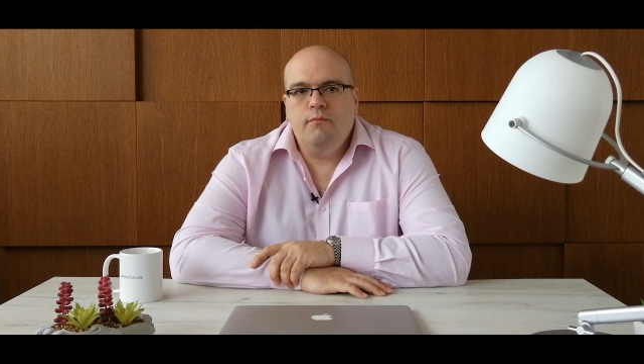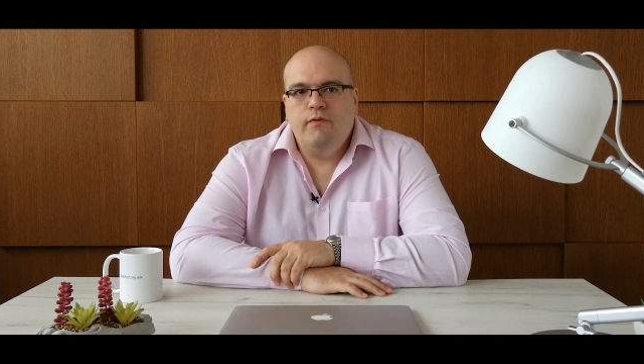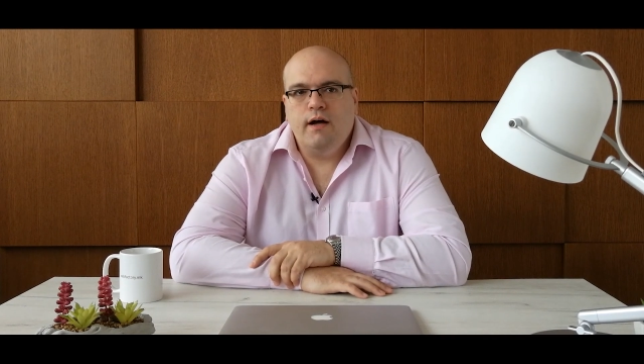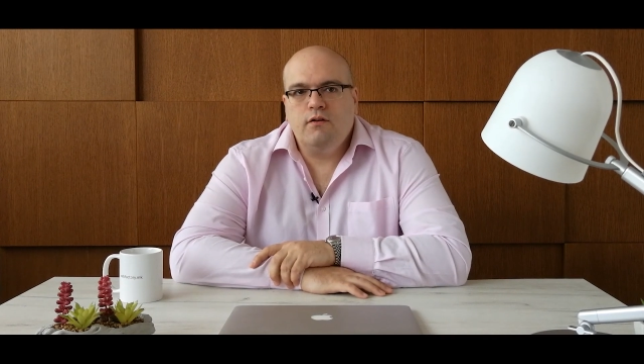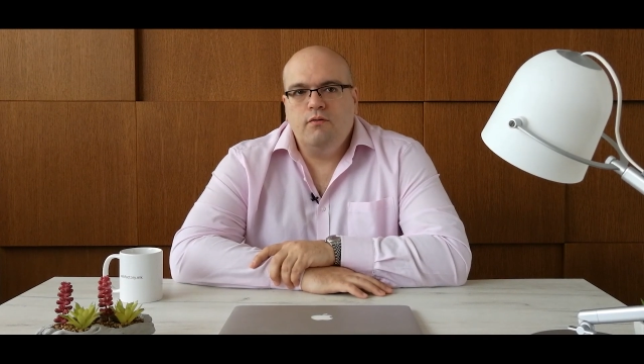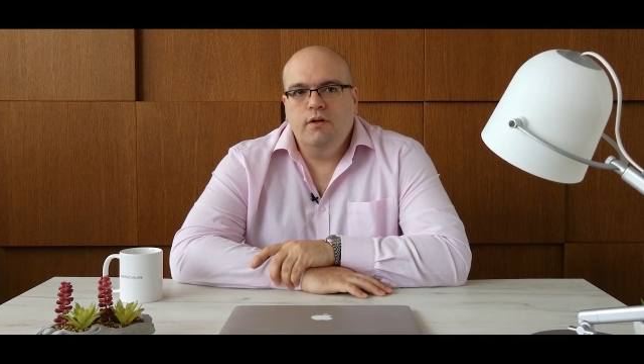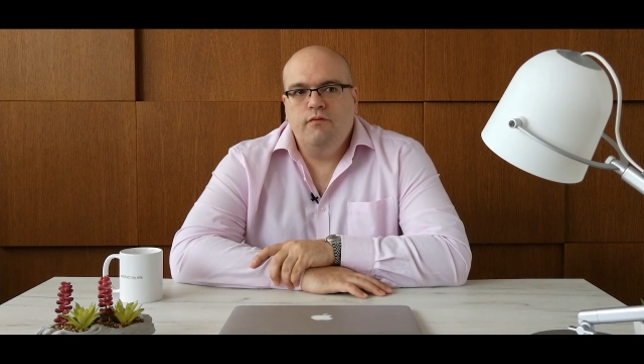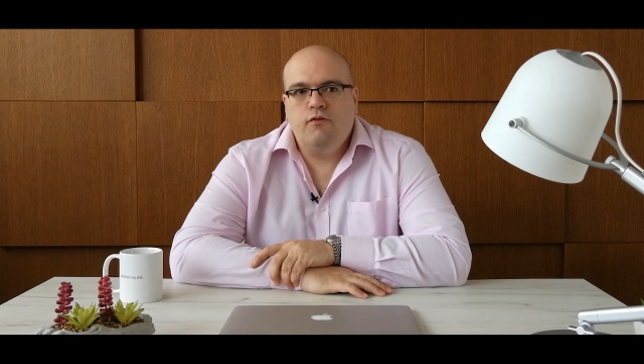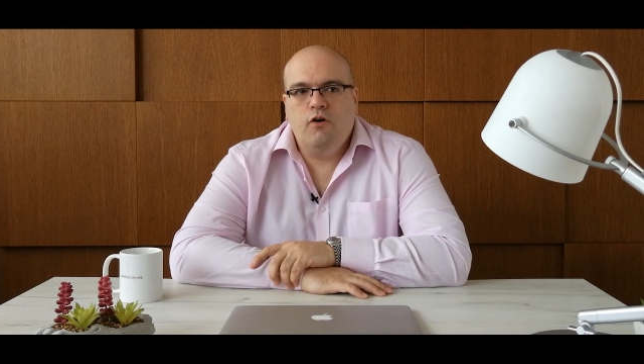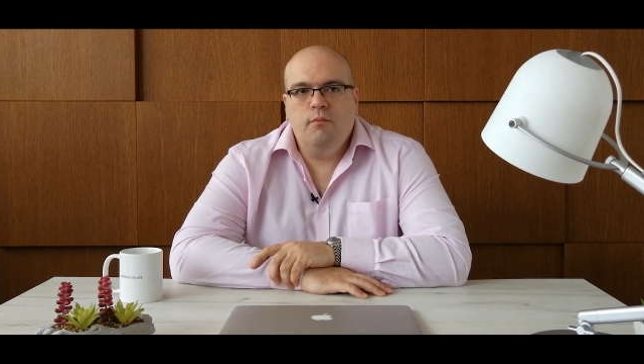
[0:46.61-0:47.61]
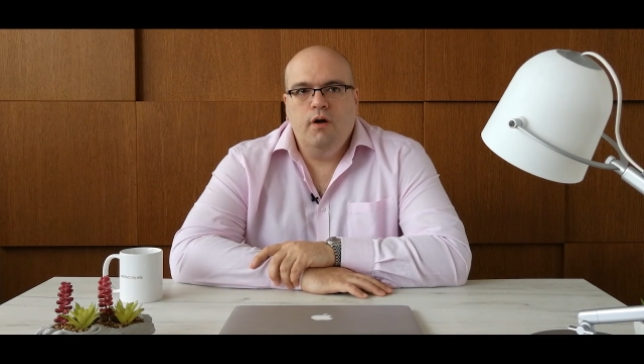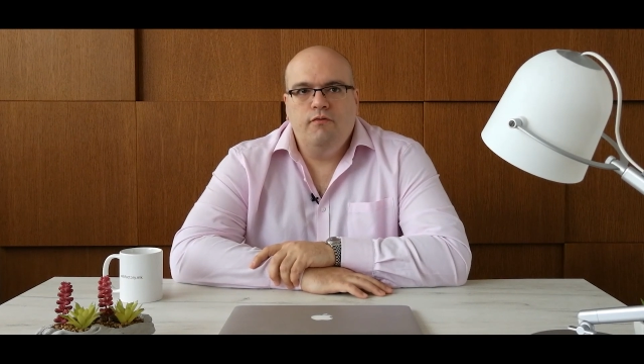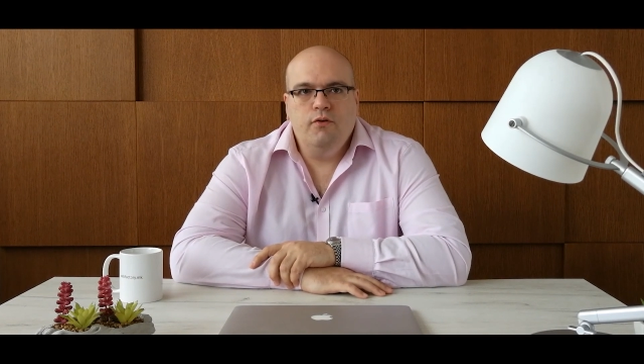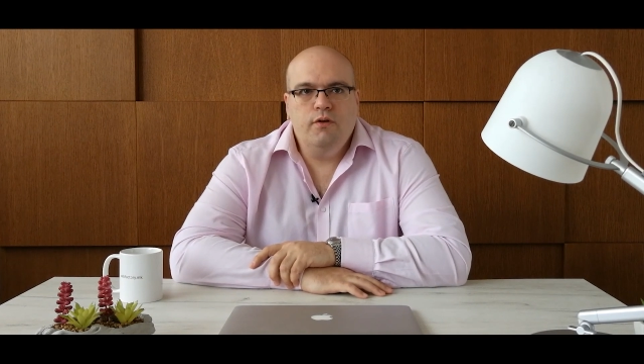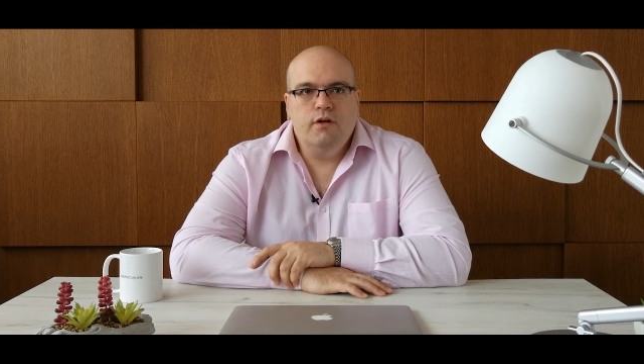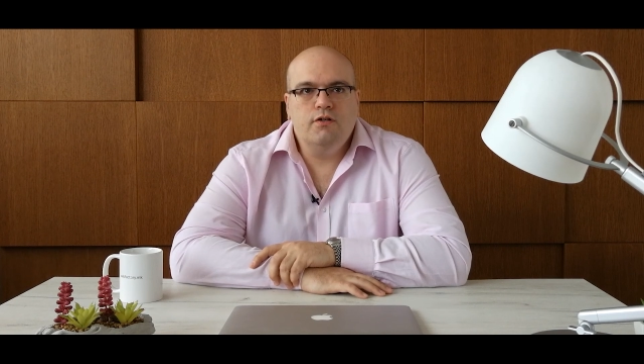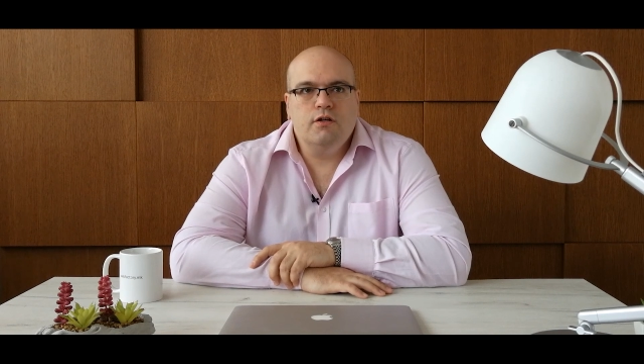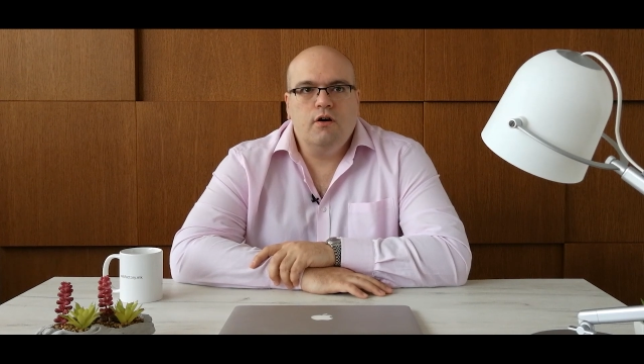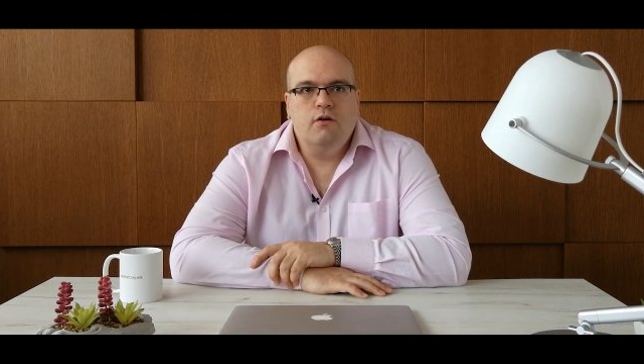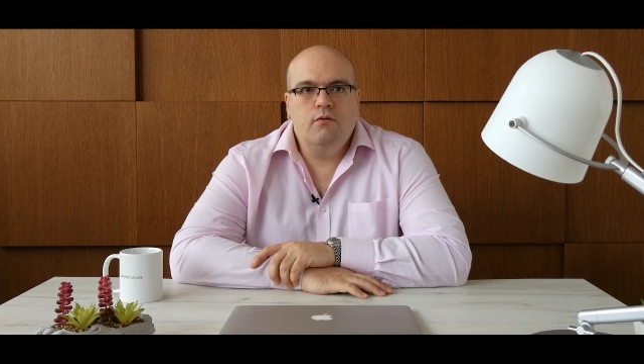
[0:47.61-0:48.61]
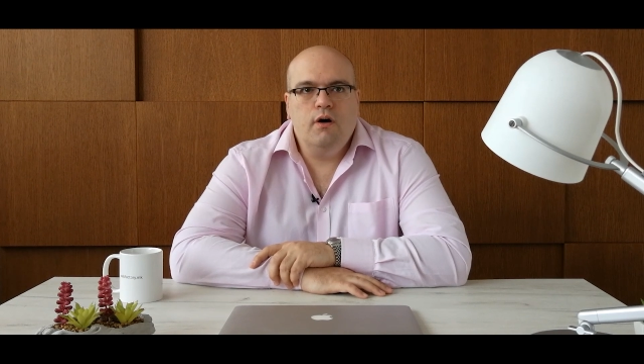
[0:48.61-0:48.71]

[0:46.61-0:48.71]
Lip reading: Factory from a few years ago.